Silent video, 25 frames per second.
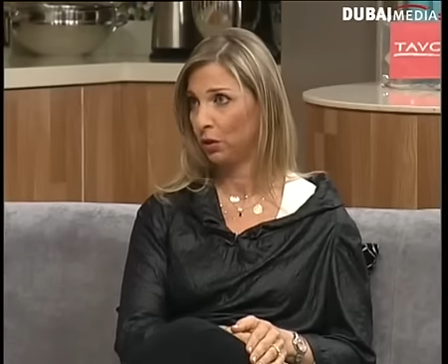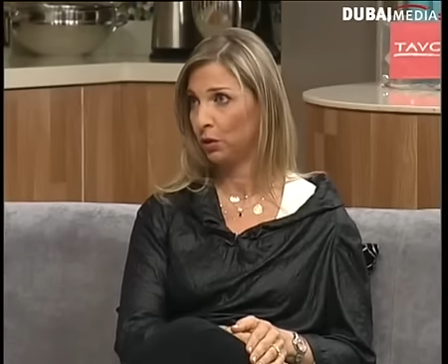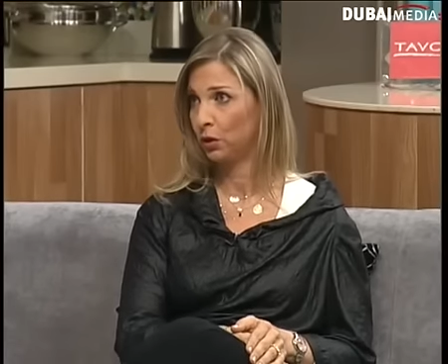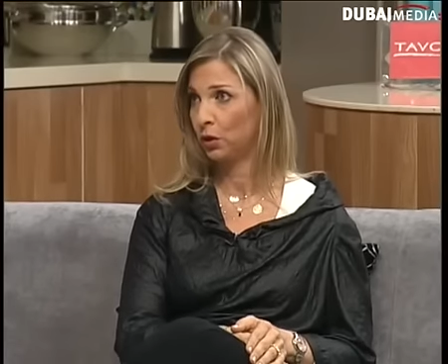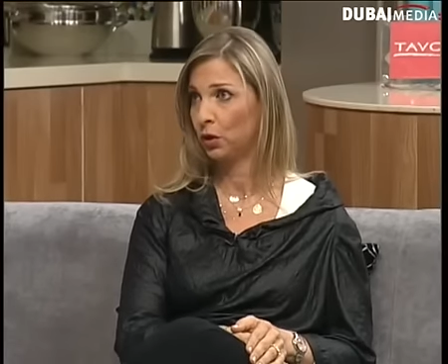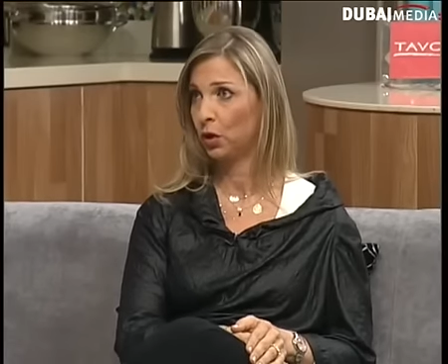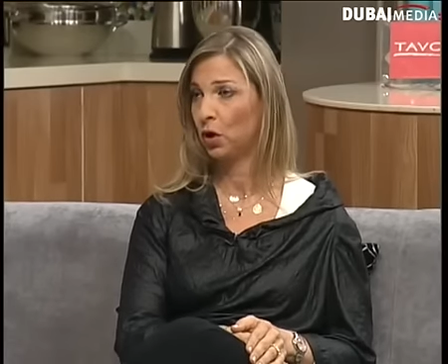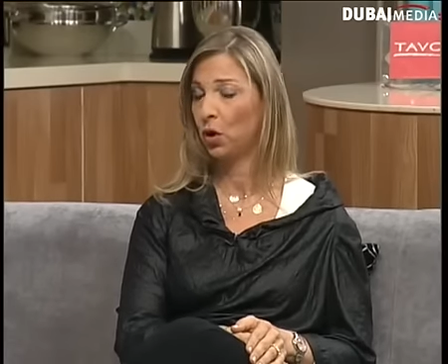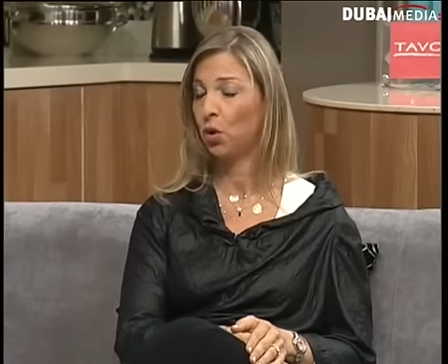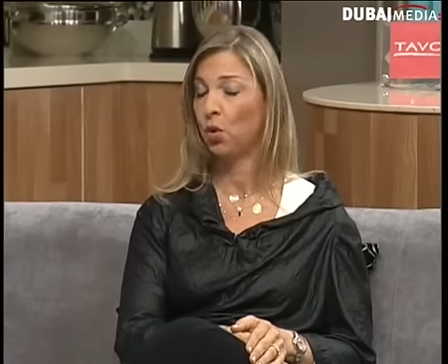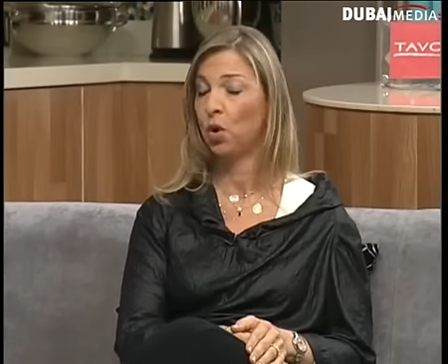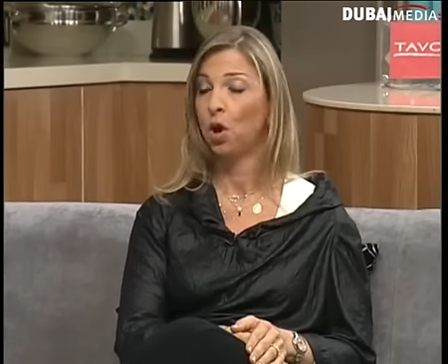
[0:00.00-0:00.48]

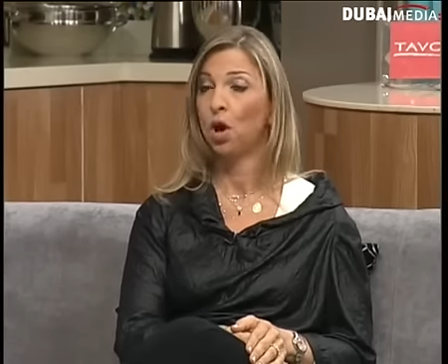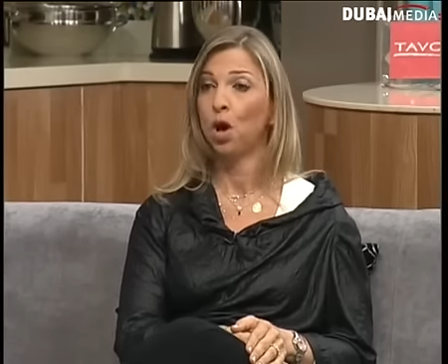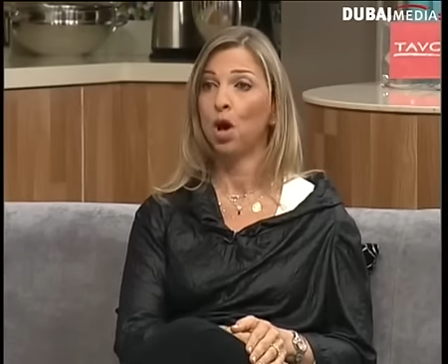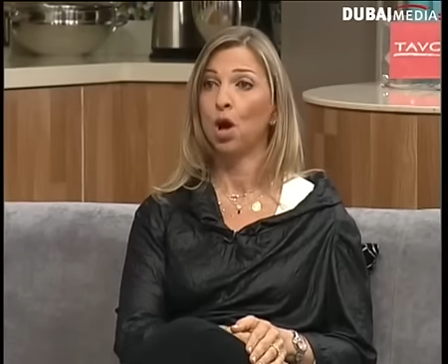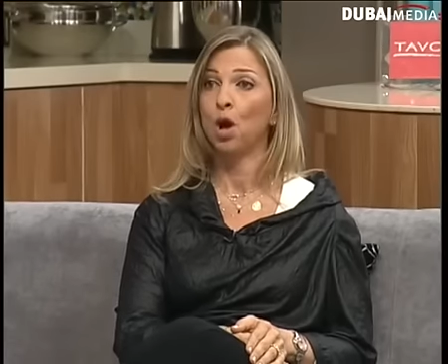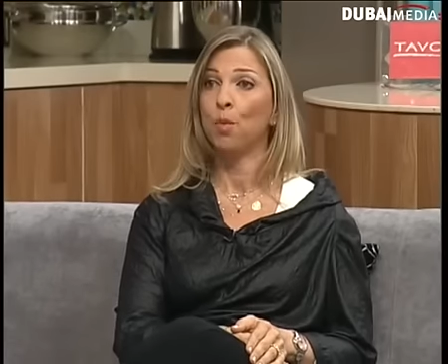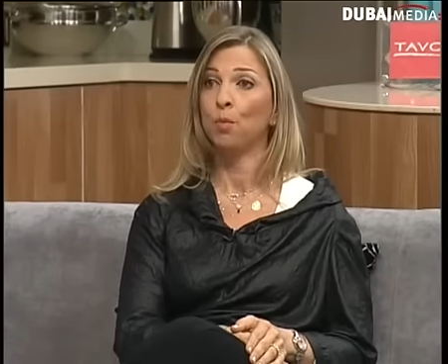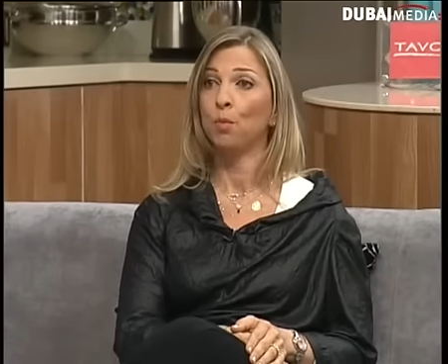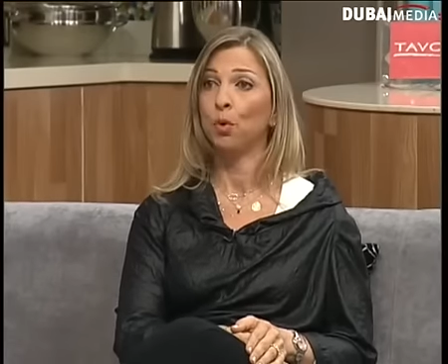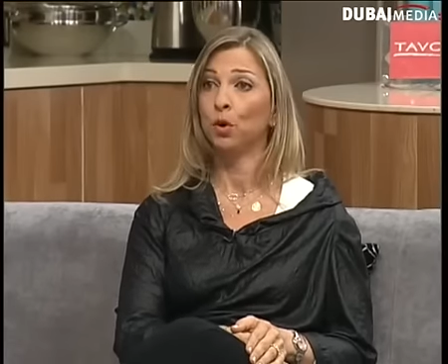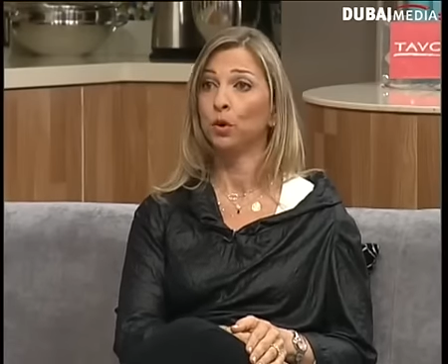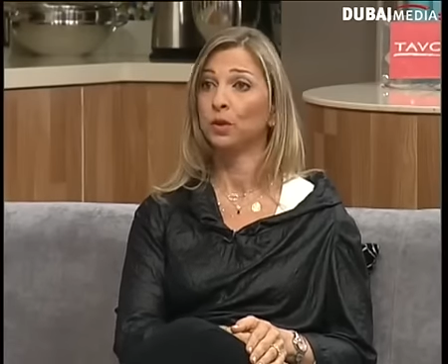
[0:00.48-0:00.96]
So
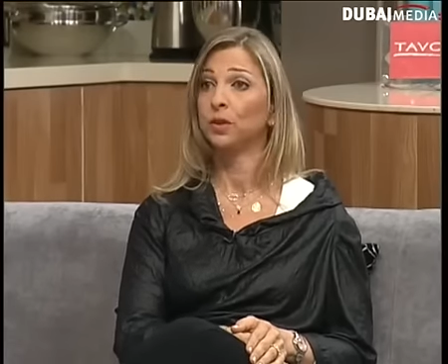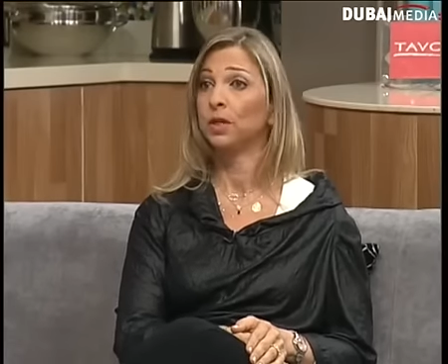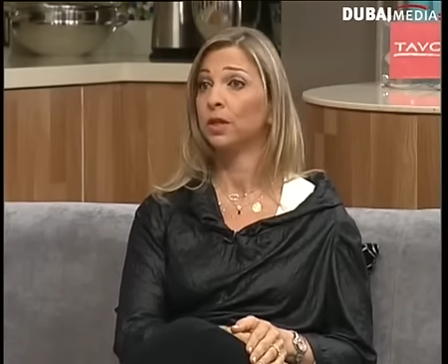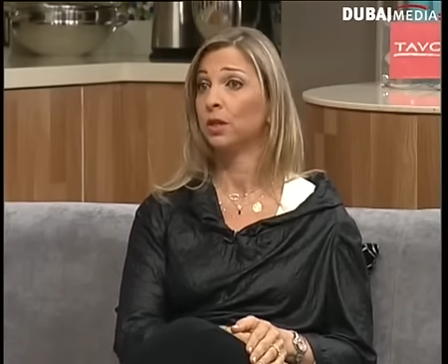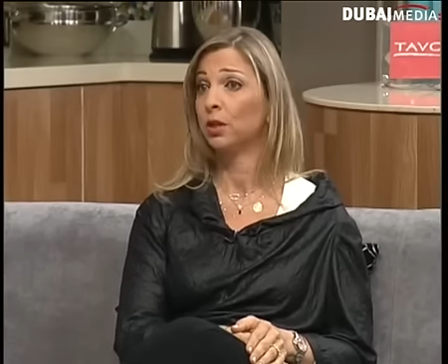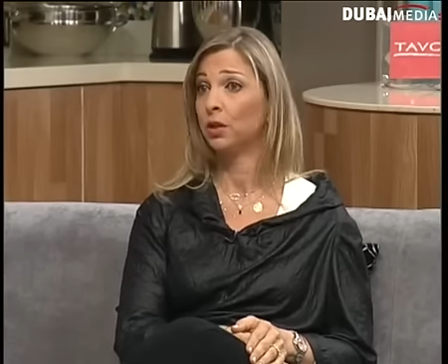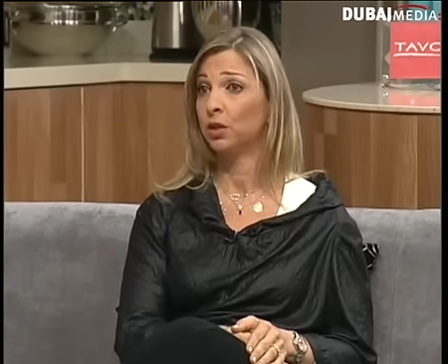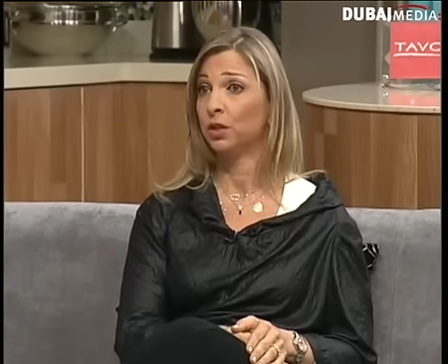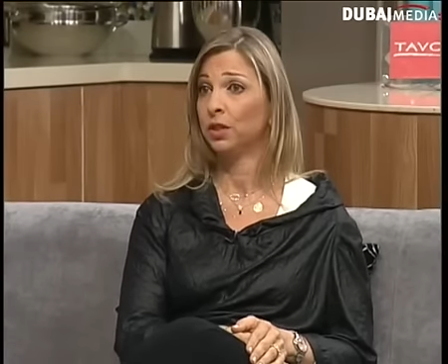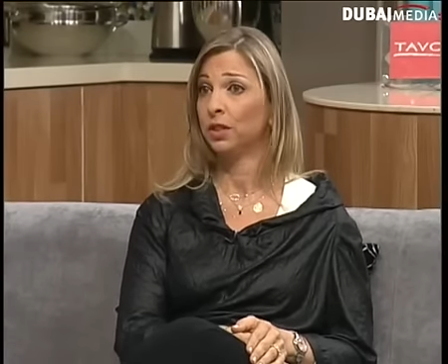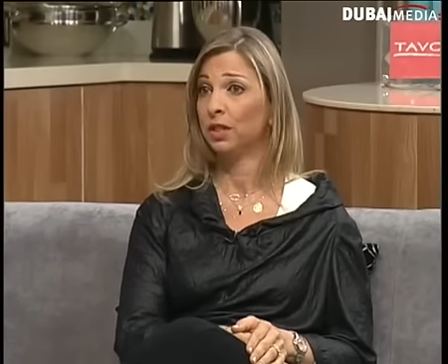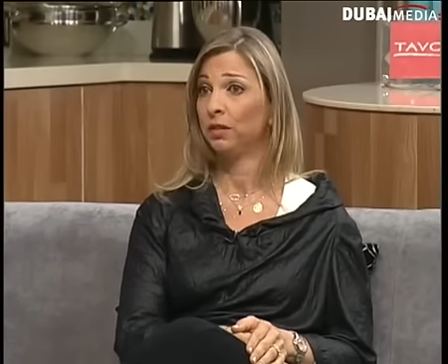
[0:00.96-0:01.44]

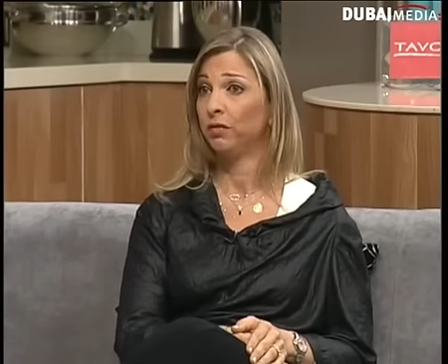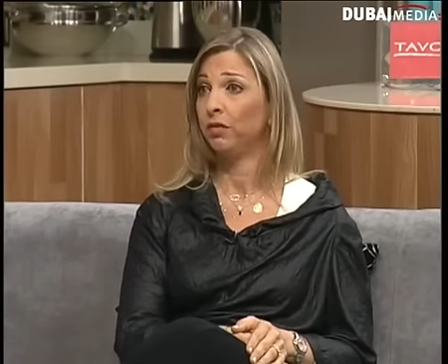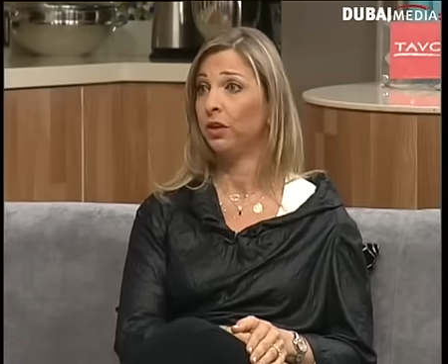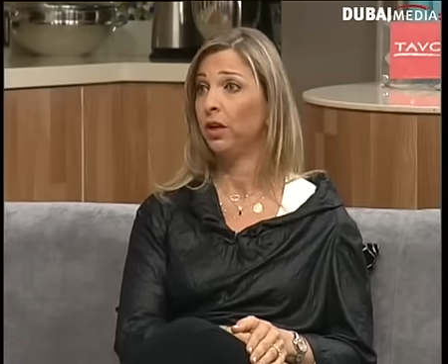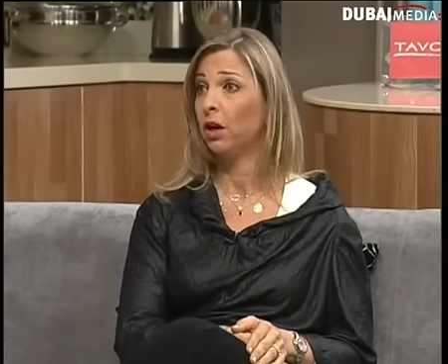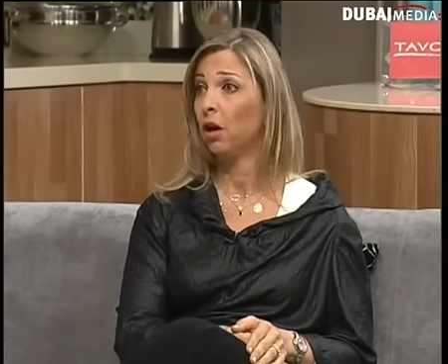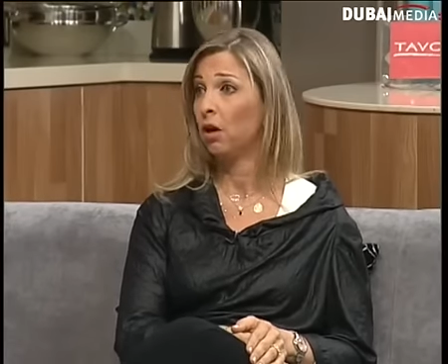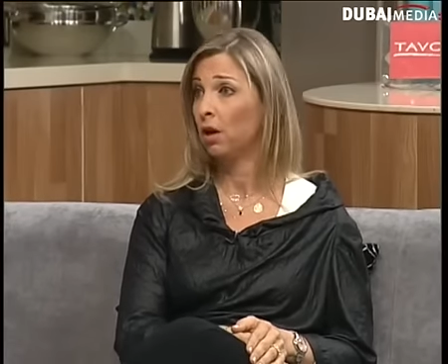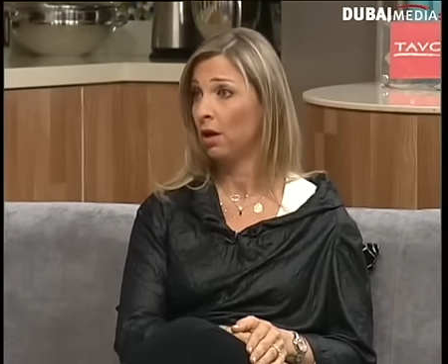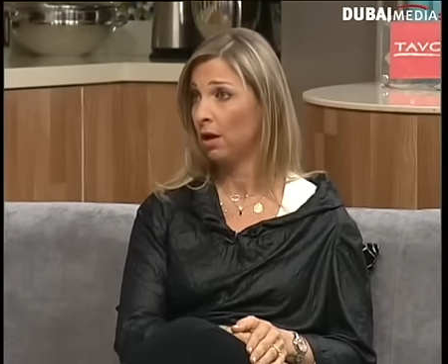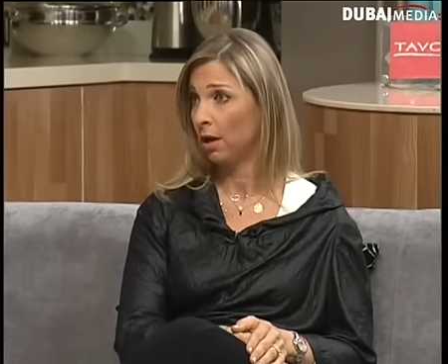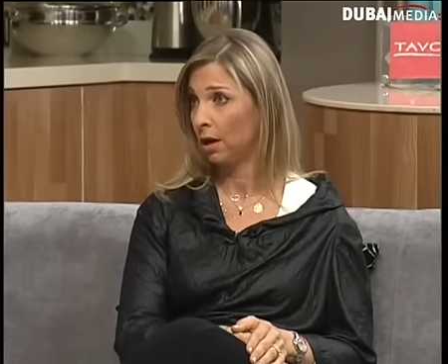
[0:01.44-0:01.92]
posting your CV
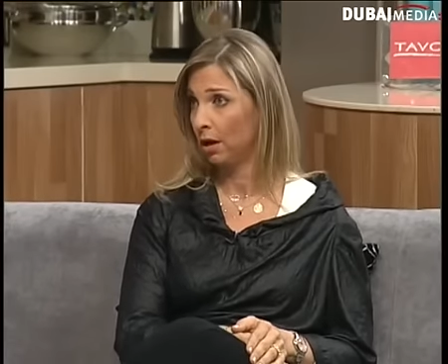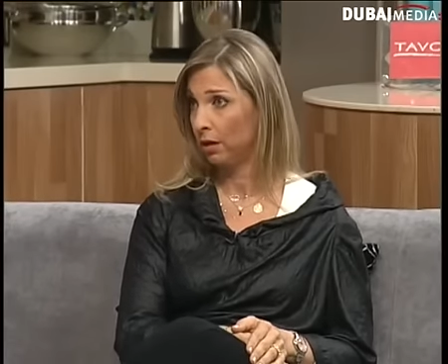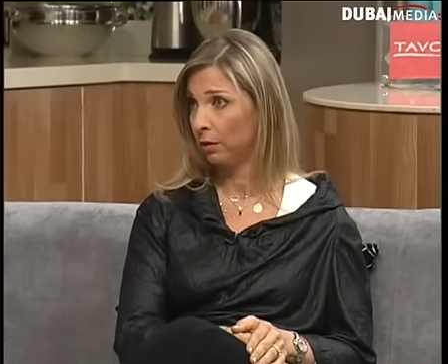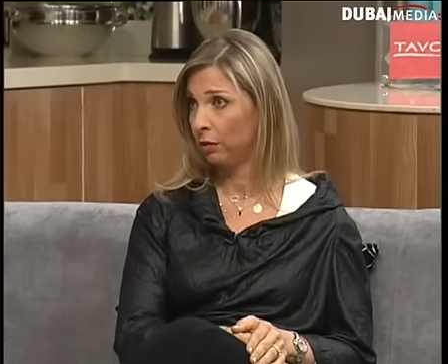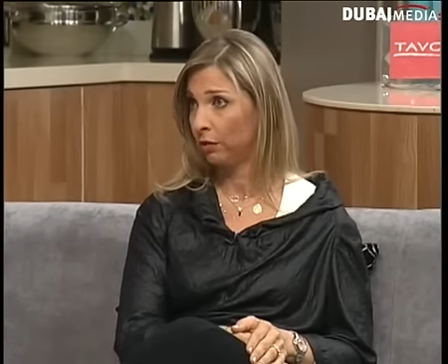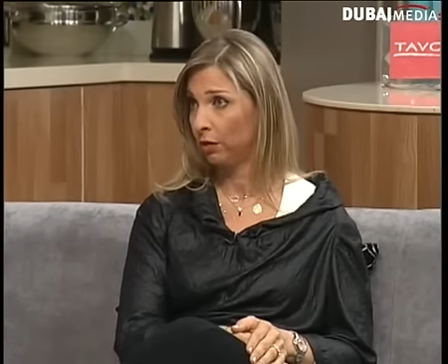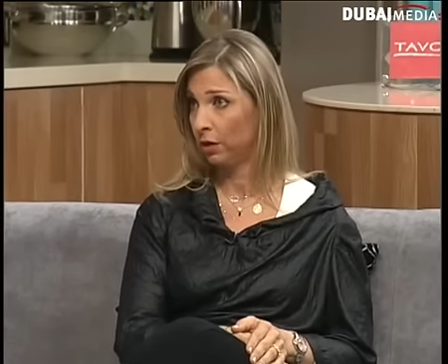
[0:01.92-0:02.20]
online,